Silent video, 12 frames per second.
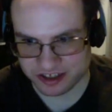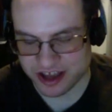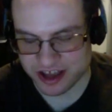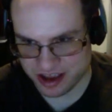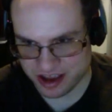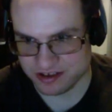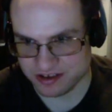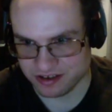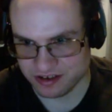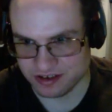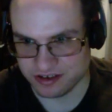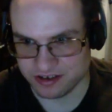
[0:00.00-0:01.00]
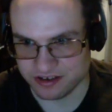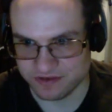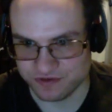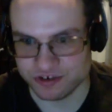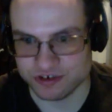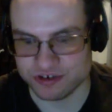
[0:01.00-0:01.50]
today
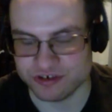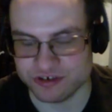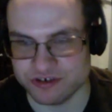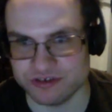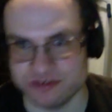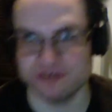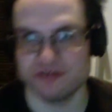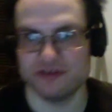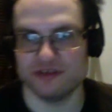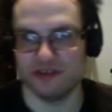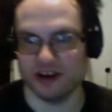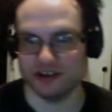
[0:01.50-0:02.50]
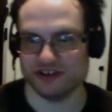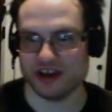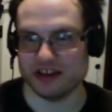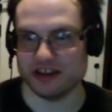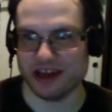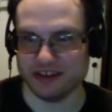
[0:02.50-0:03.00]
for
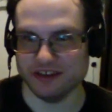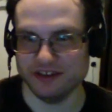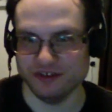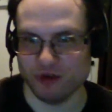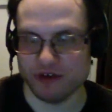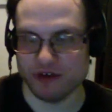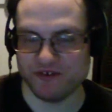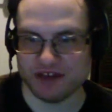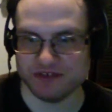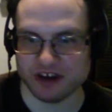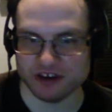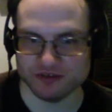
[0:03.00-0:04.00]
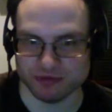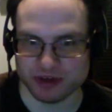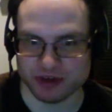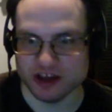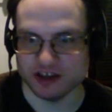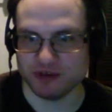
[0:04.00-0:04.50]
a like this is what
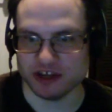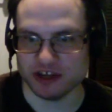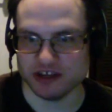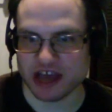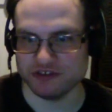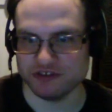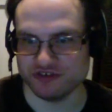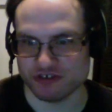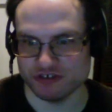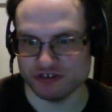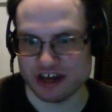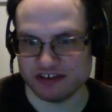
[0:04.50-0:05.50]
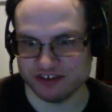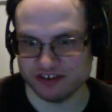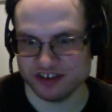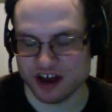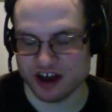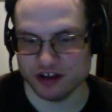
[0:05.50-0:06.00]
$5 will be. You have to scroll down
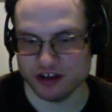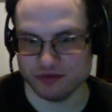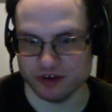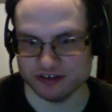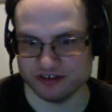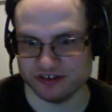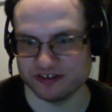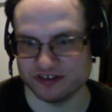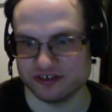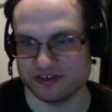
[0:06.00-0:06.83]
to see the other ones.